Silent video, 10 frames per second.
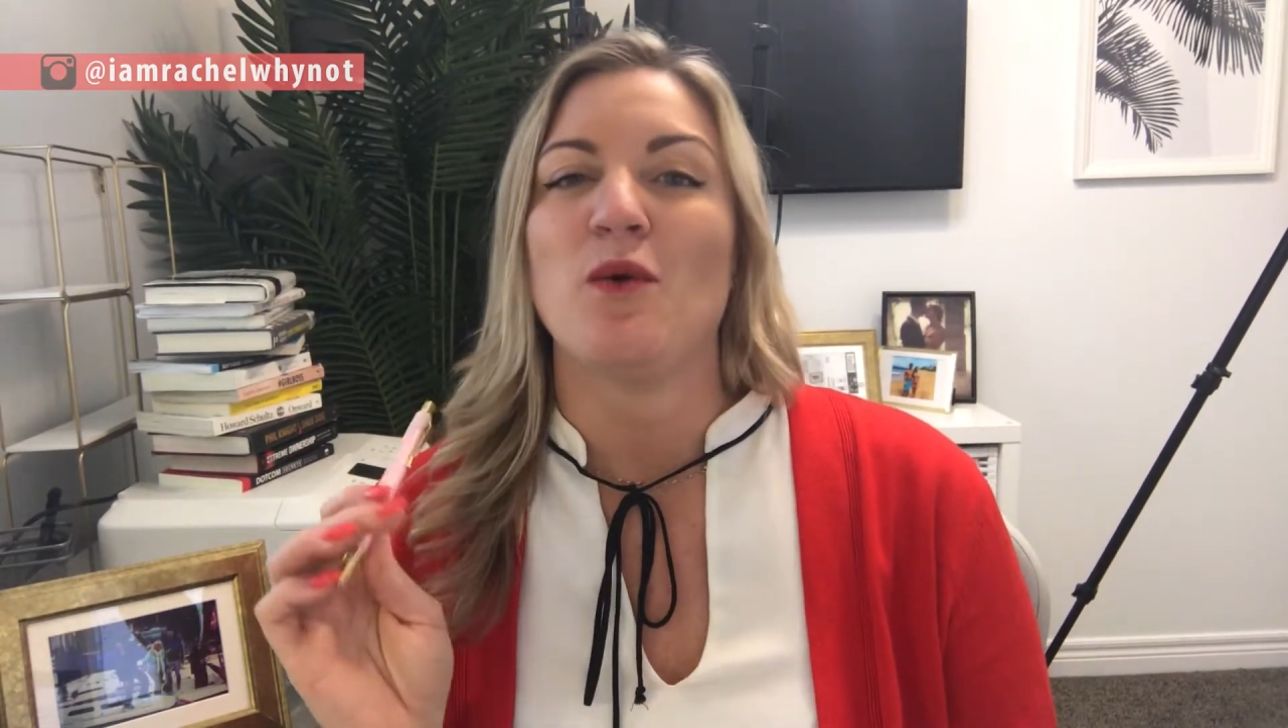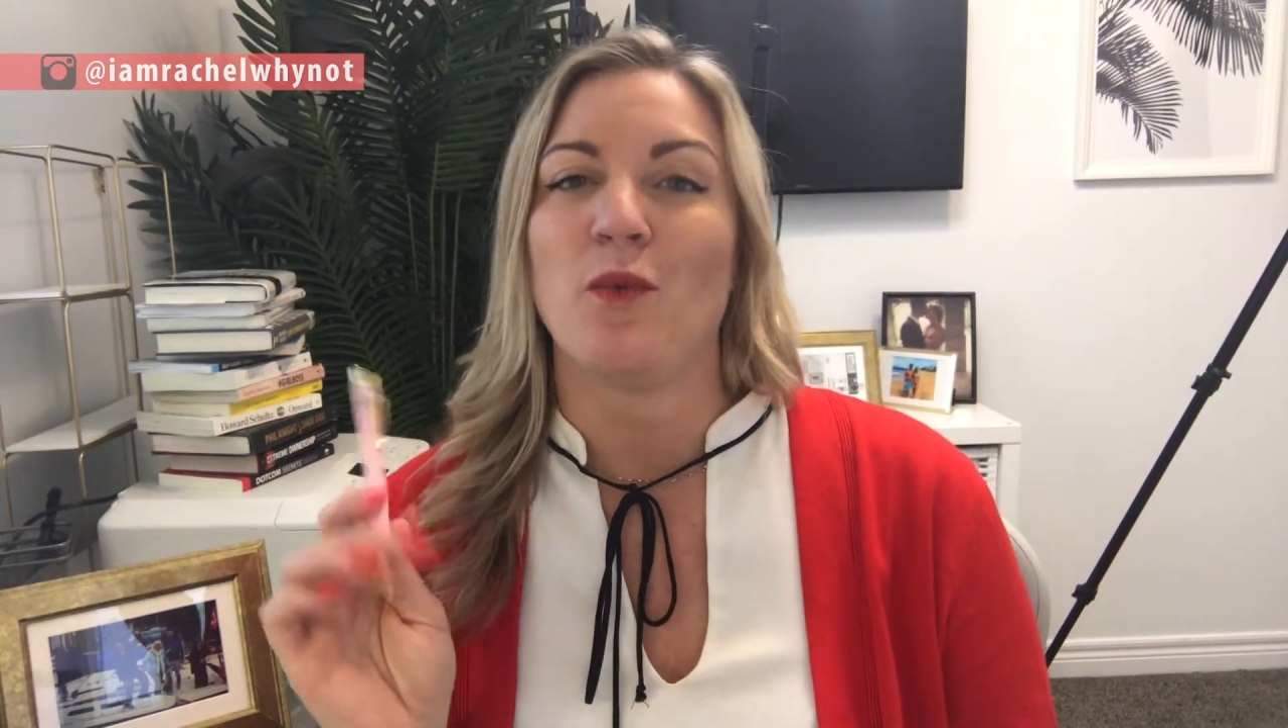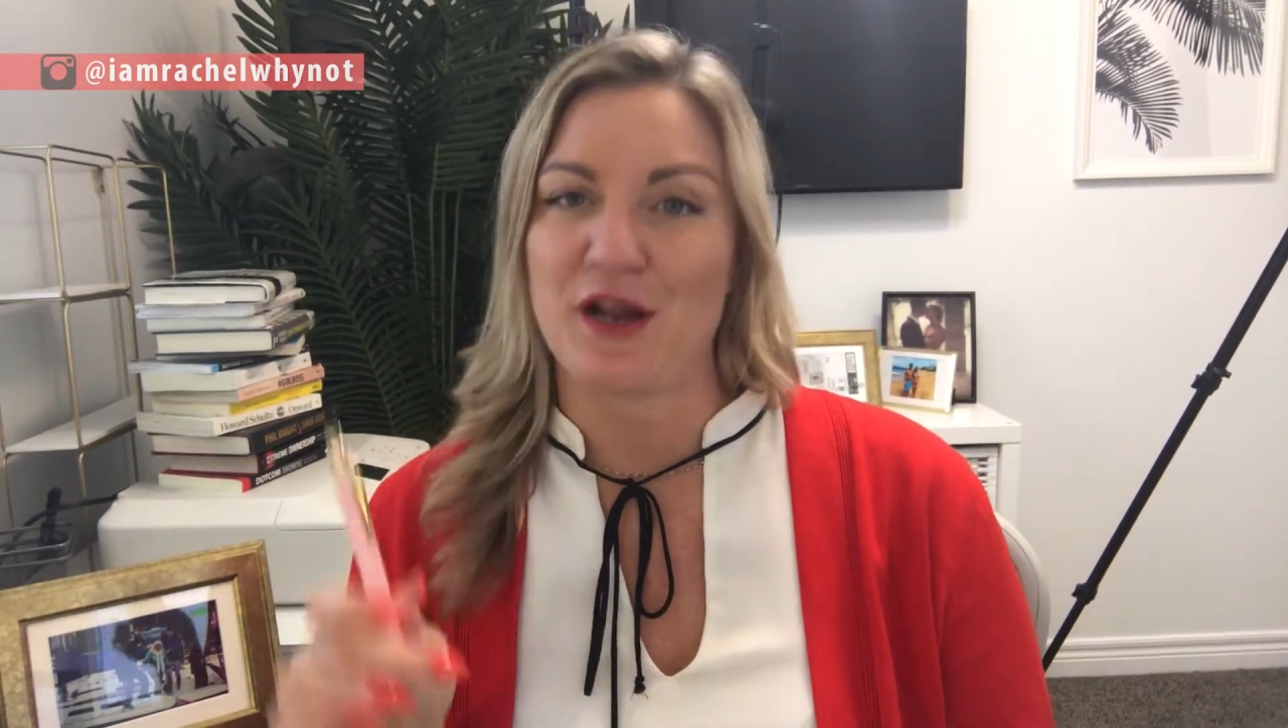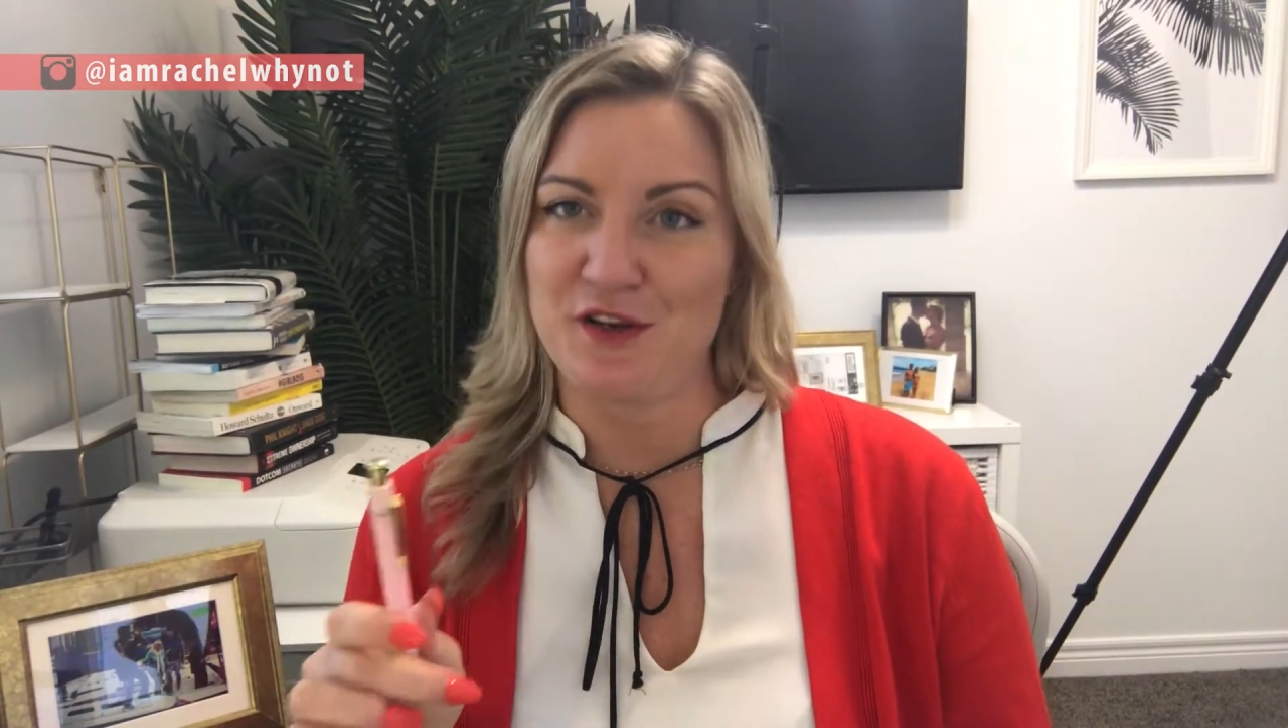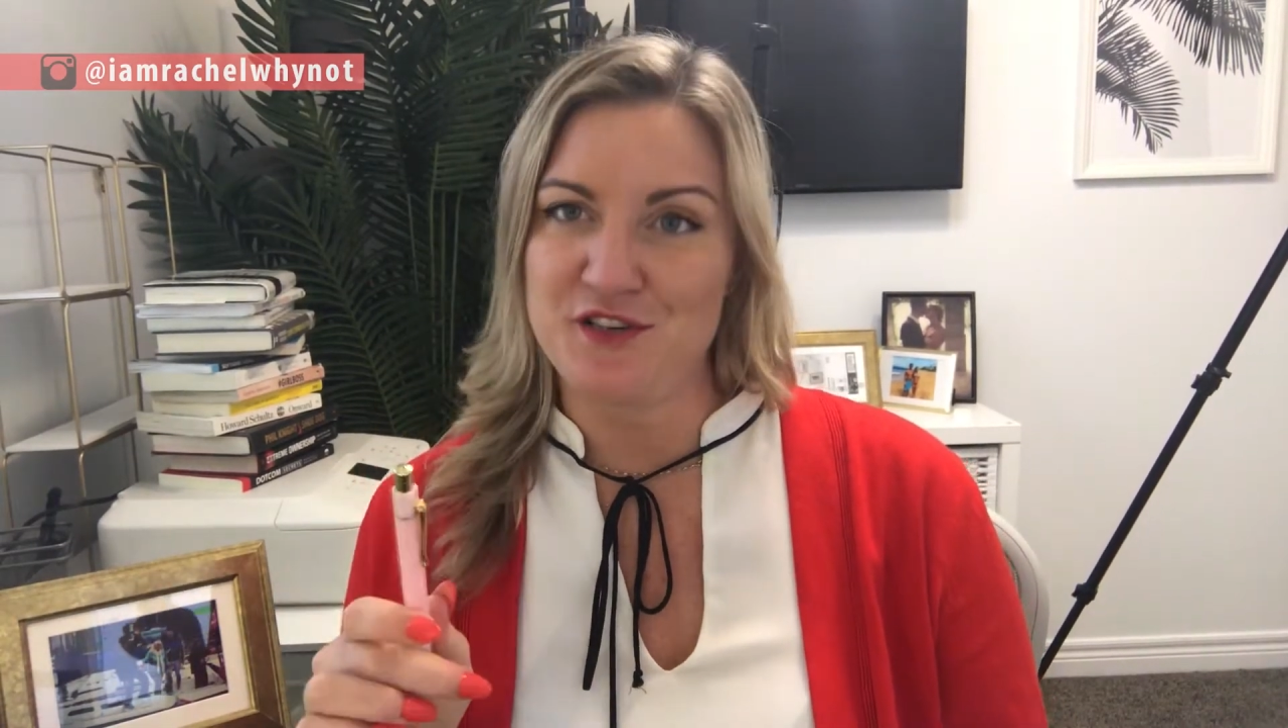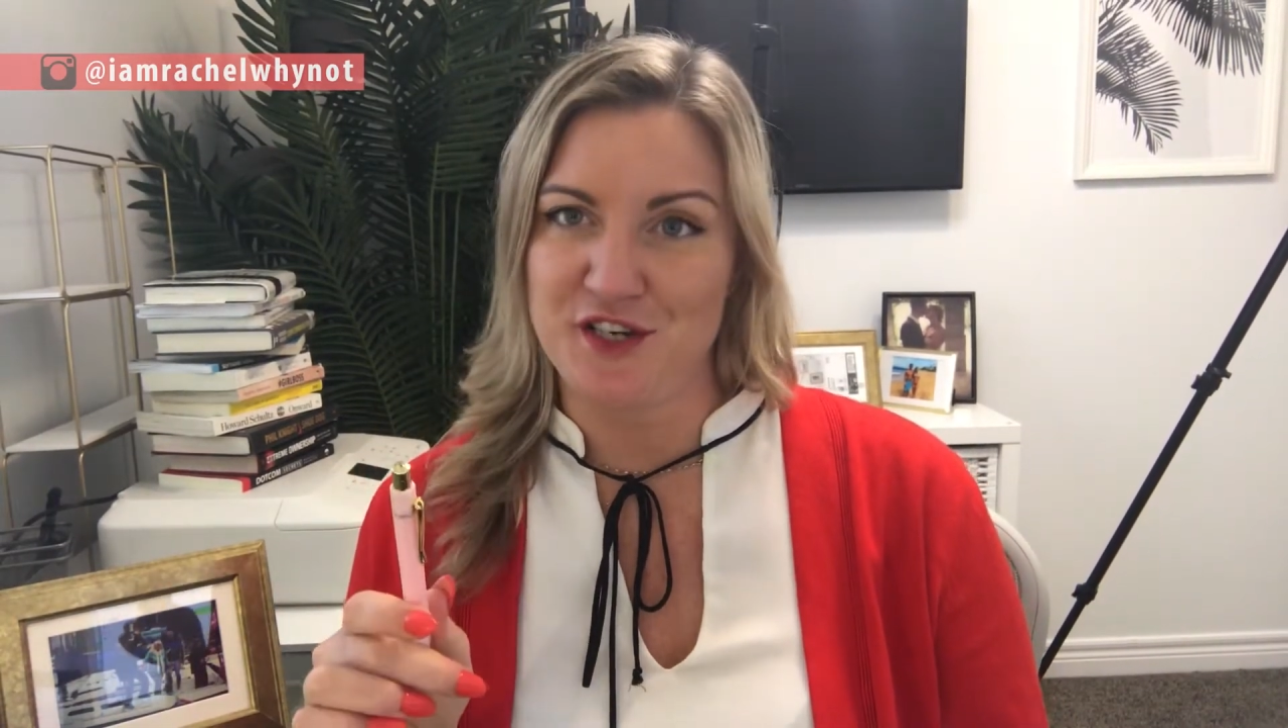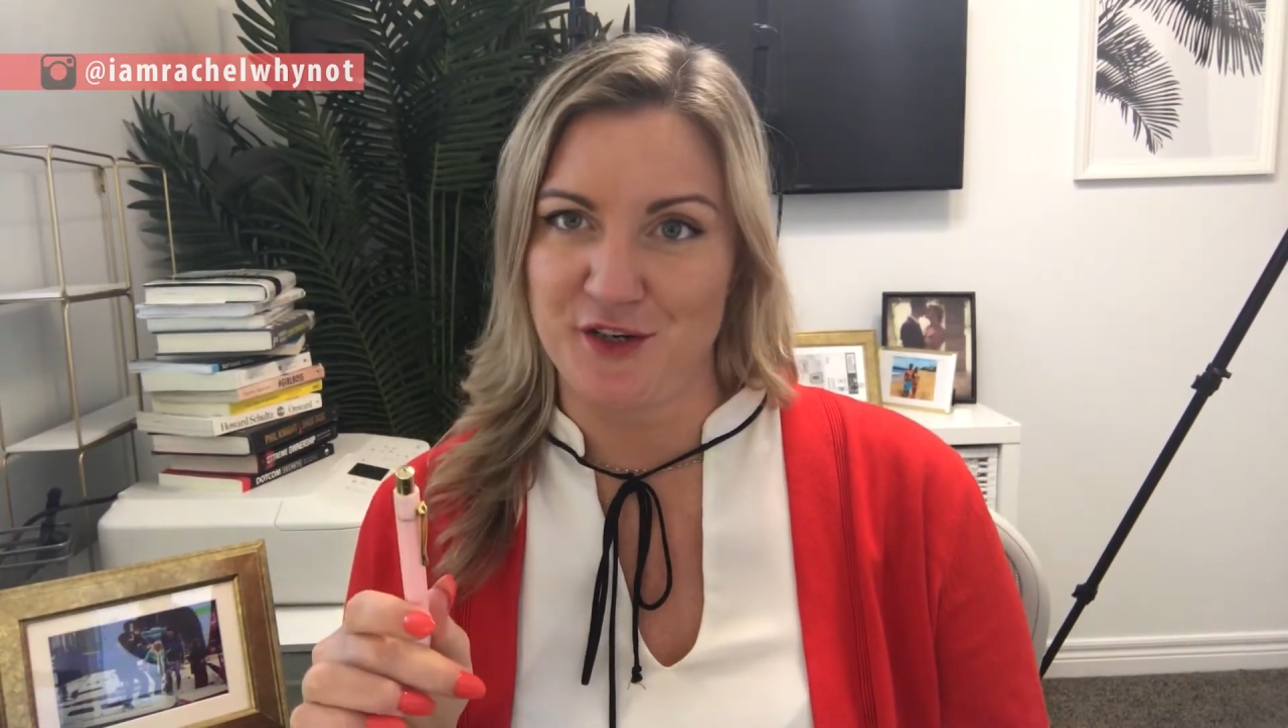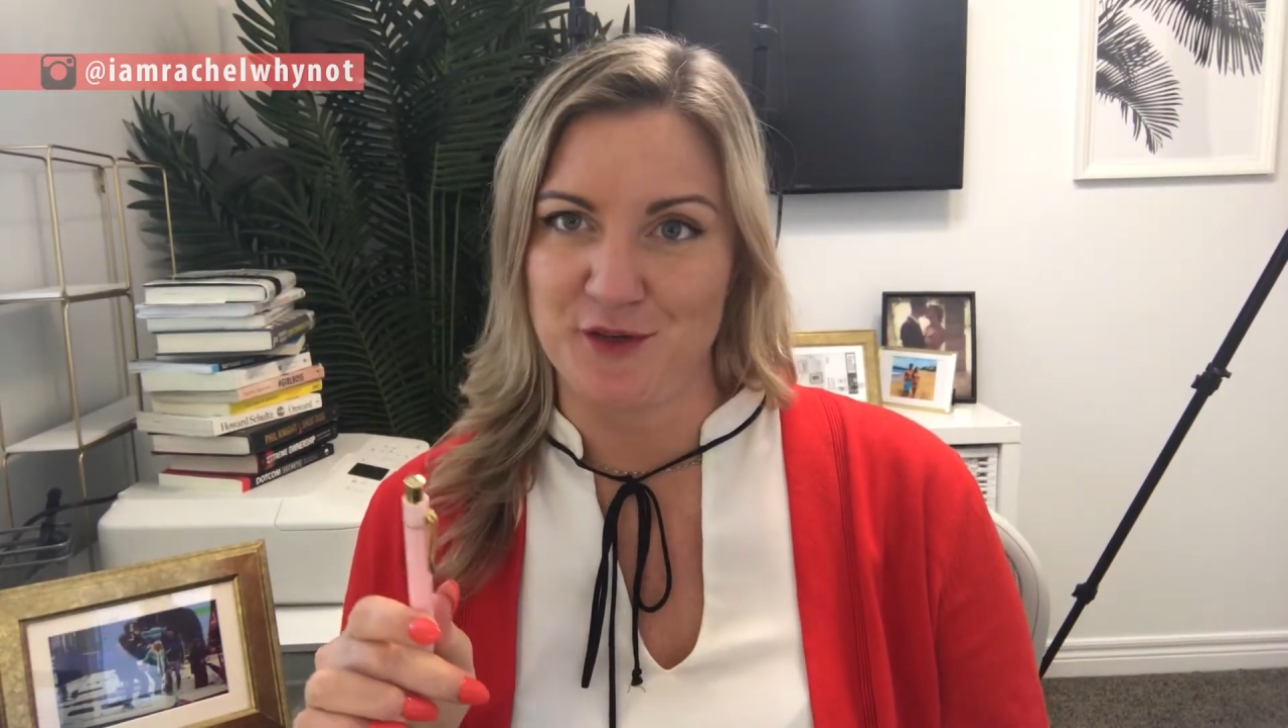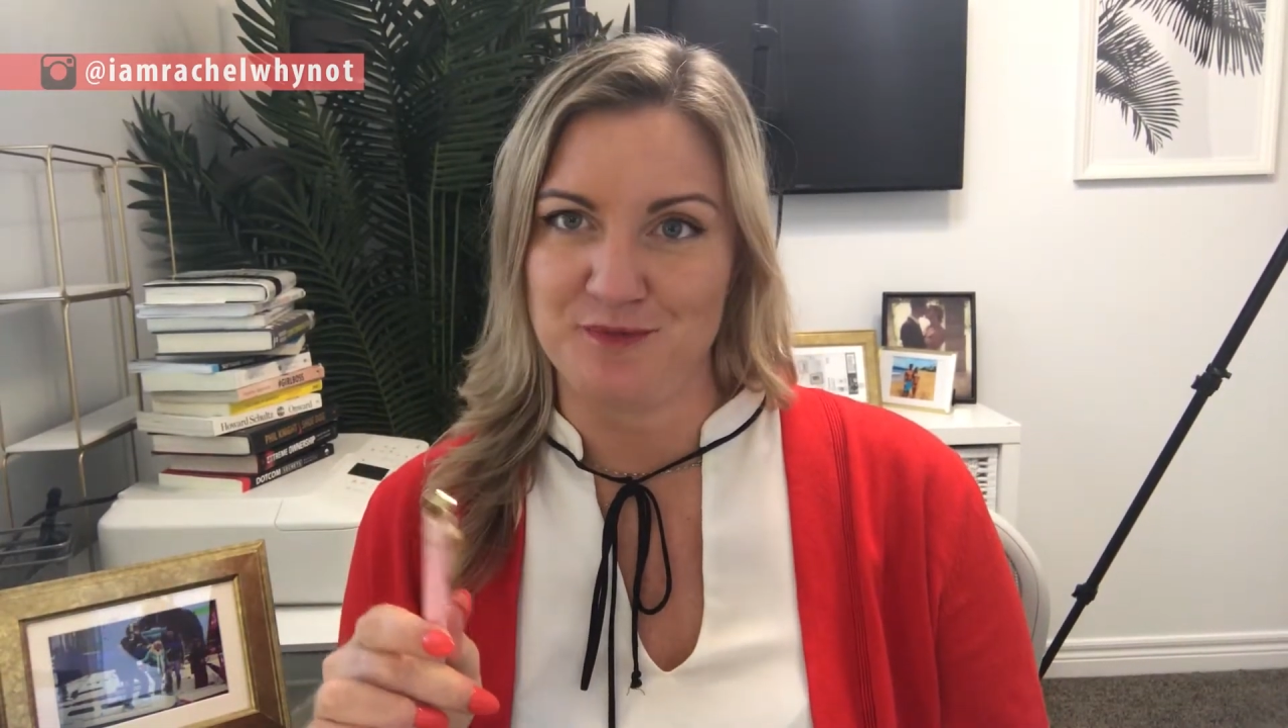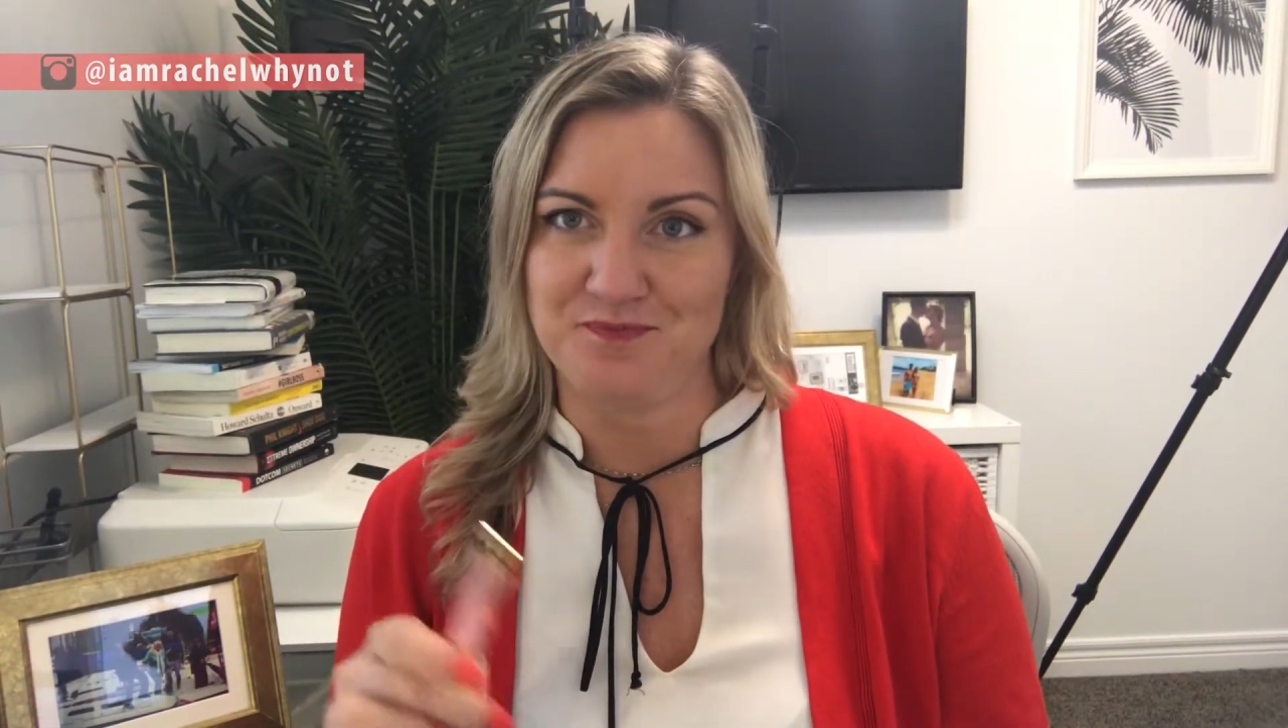What you
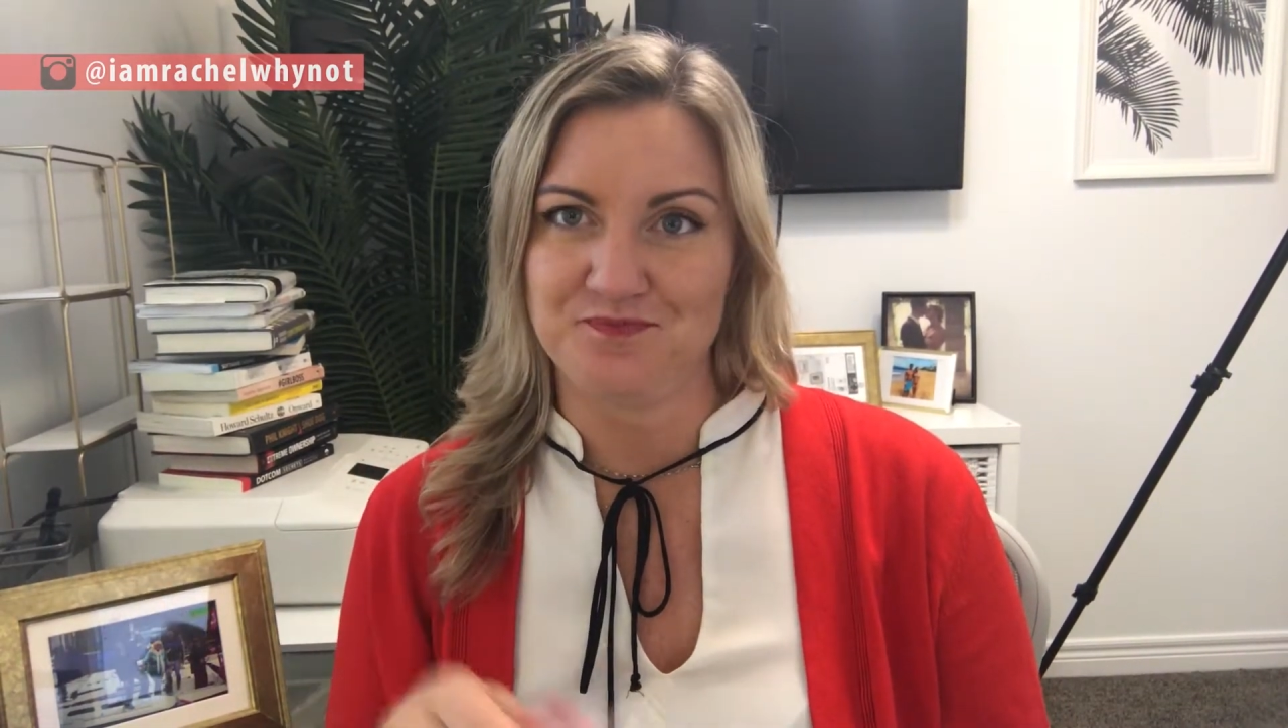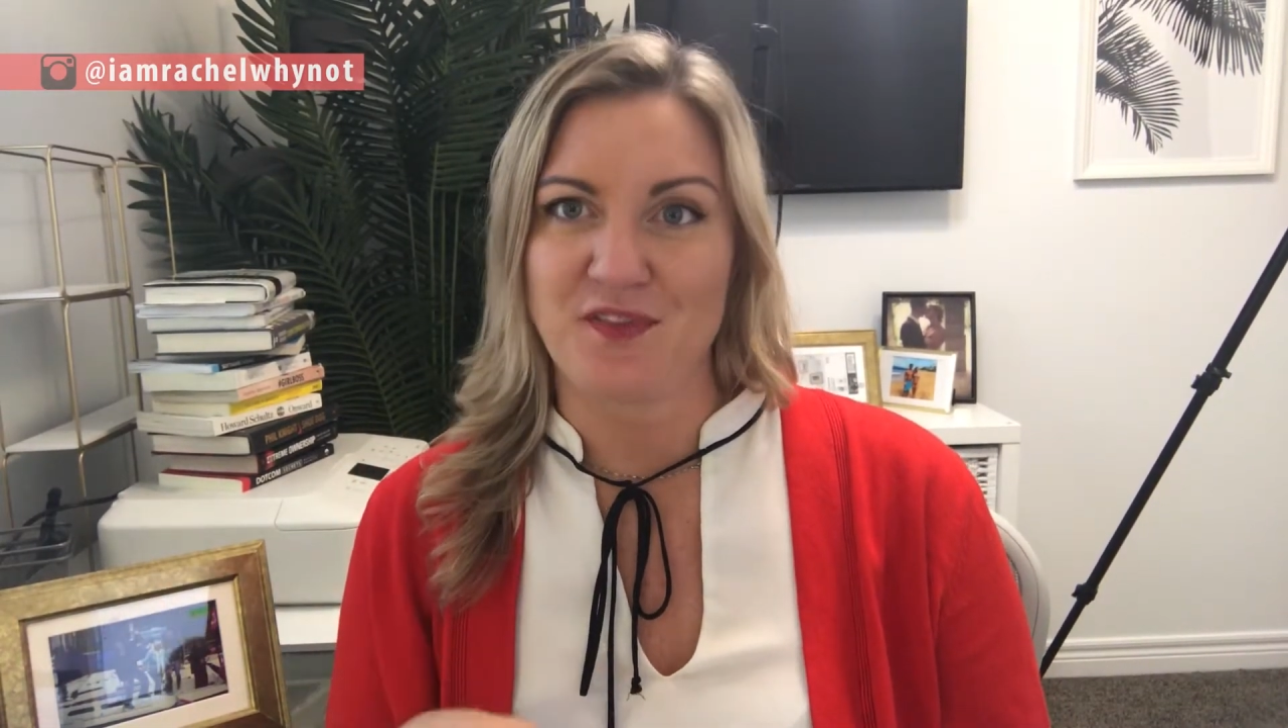do,